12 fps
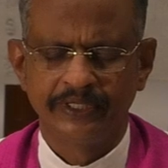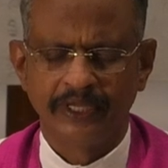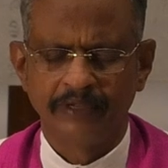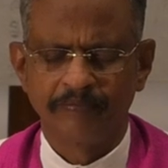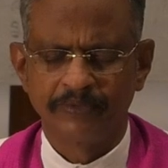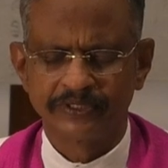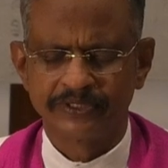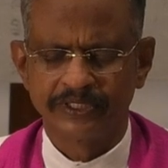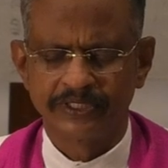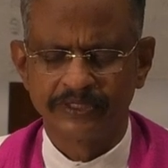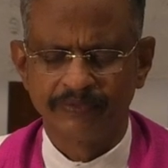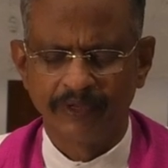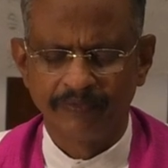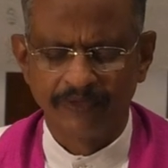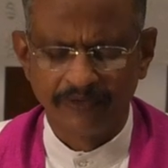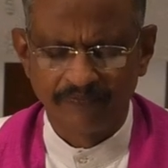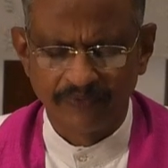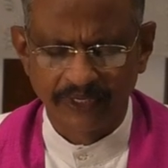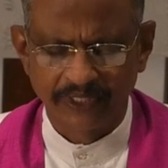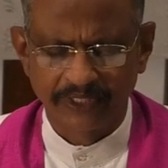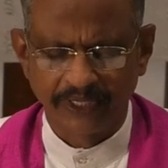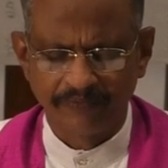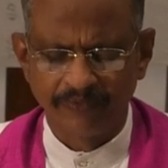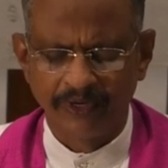thy presence when we reflect
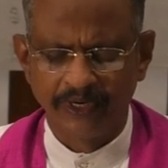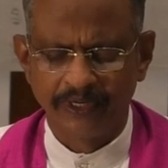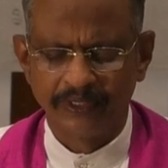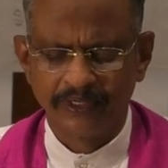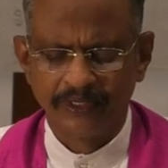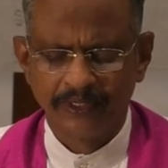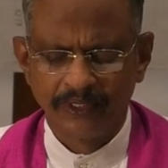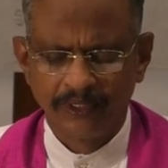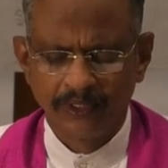thy word.